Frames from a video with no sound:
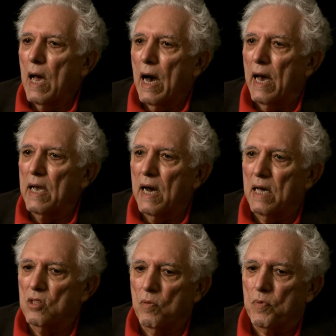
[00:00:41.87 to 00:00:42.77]
I
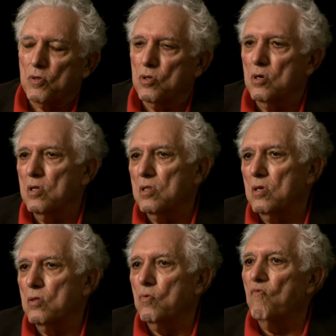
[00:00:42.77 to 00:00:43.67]
had the
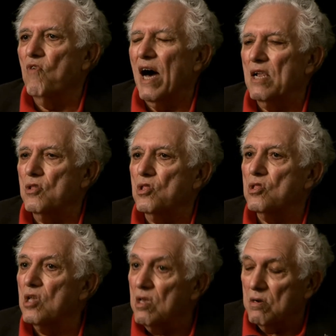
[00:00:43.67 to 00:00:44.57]
opportunity to
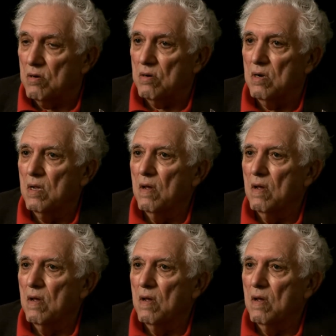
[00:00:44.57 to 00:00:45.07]
volunteer